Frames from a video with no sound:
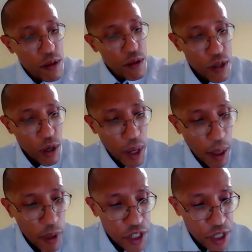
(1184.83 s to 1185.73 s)
So how
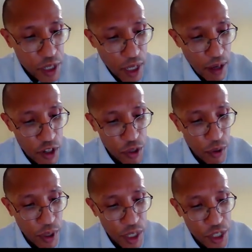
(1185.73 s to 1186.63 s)
much
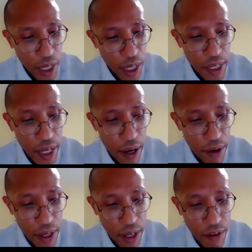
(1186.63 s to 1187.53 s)
inventory should I
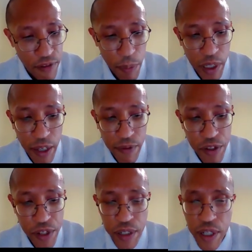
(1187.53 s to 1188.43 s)
carry if I believe
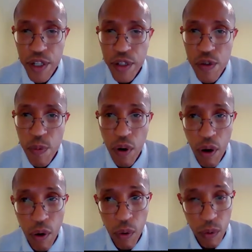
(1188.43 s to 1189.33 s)
these conditions will
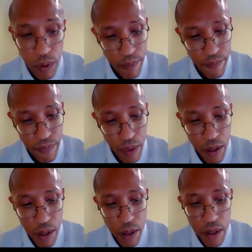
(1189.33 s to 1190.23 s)
hold?
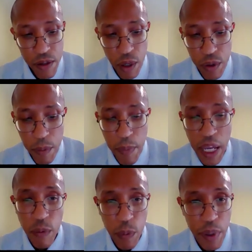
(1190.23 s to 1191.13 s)
So
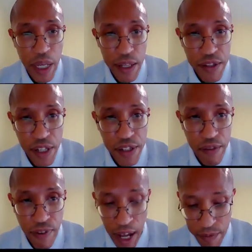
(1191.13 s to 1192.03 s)
demand will be at
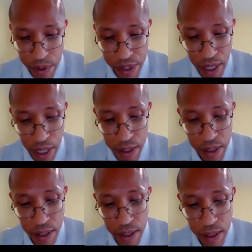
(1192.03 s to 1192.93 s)
65%,
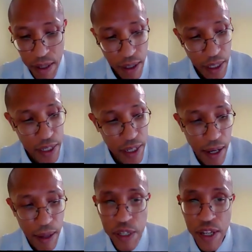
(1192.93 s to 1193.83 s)
lead
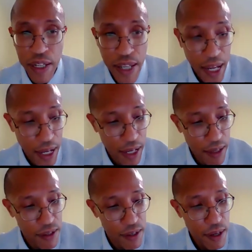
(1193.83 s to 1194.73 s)
time is 8
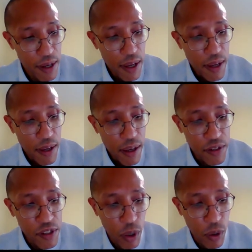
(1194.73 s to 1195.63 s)
days.
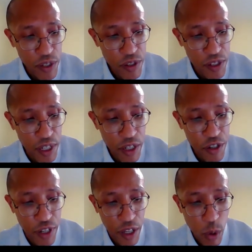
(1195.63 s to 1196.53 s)
So this is an
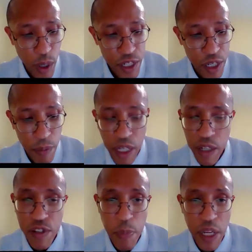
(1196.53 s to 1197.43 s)
interesting question because
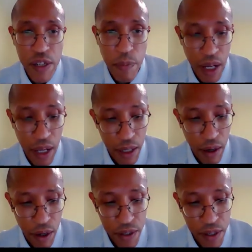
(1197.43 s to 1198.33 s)
it's based upon
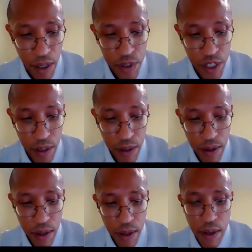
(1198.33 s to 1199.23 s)
our assumption.
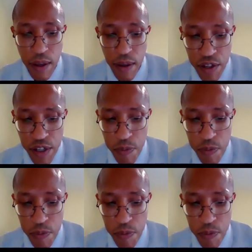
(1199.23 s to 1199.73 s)
This is